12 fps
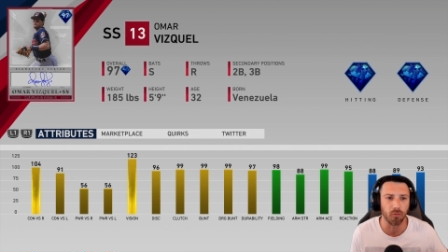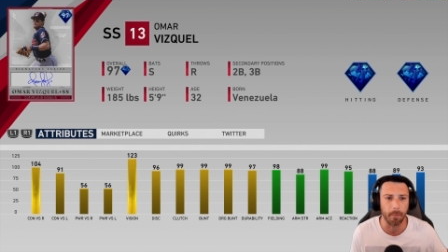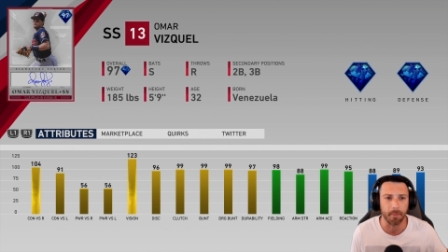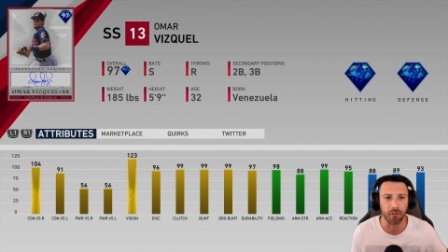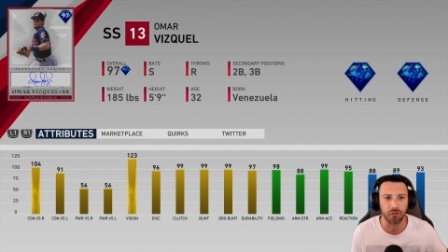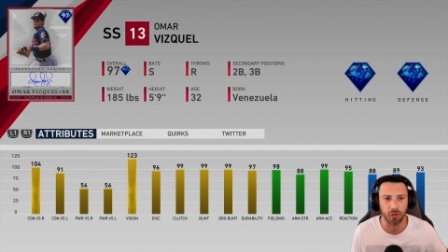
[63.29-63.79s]

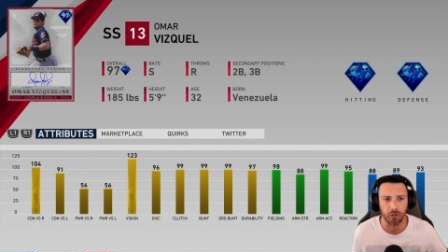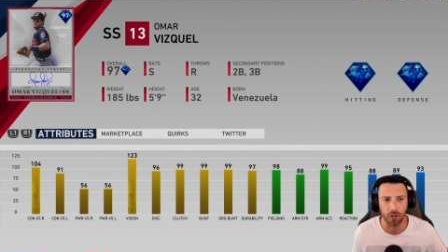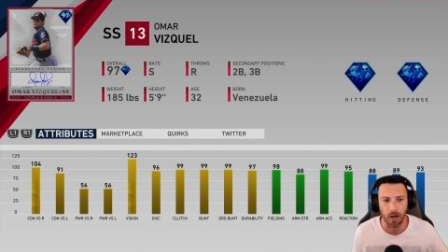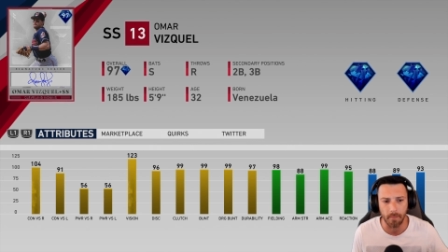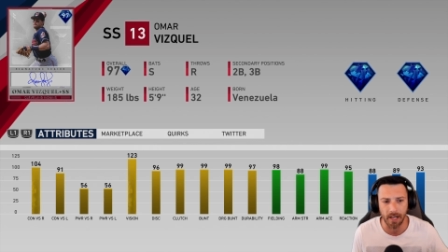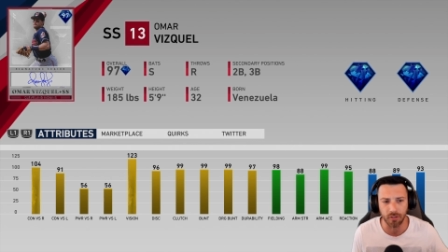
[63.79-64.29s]
Ripken Jr.
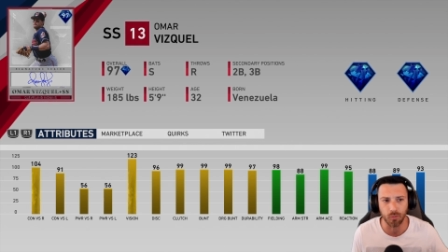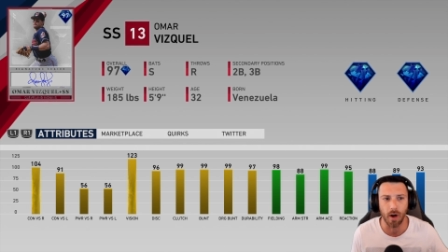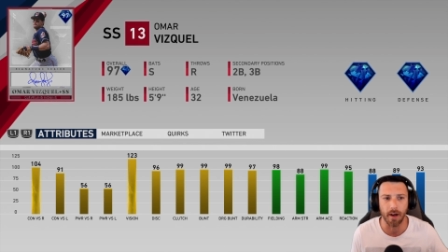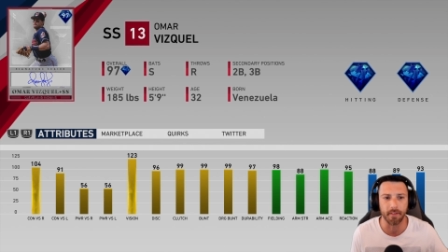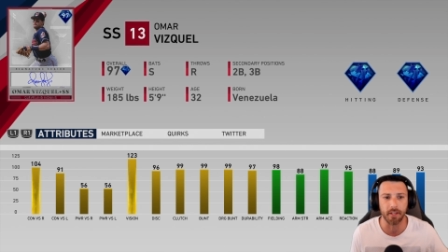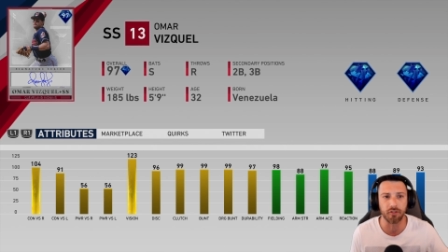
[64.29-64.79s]
on my
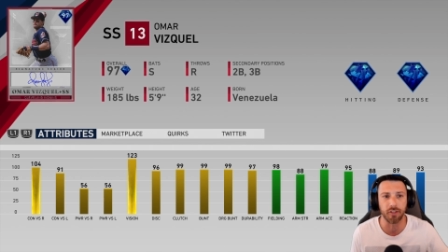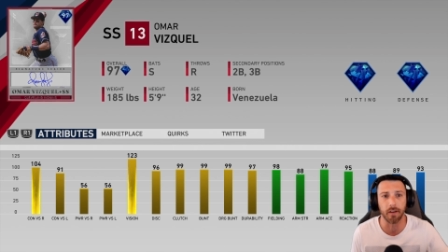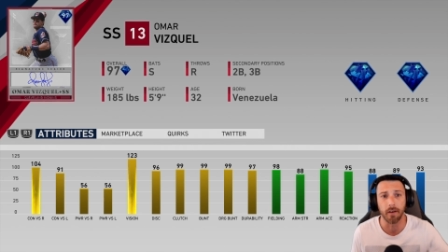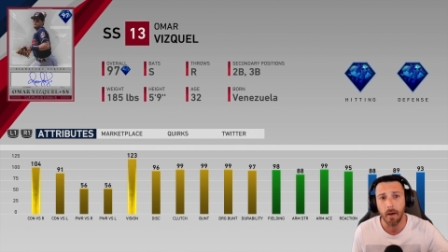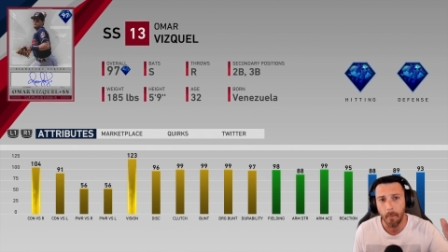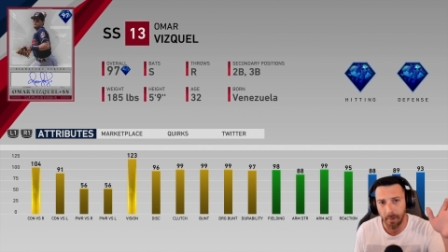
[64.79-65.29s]
squad this year.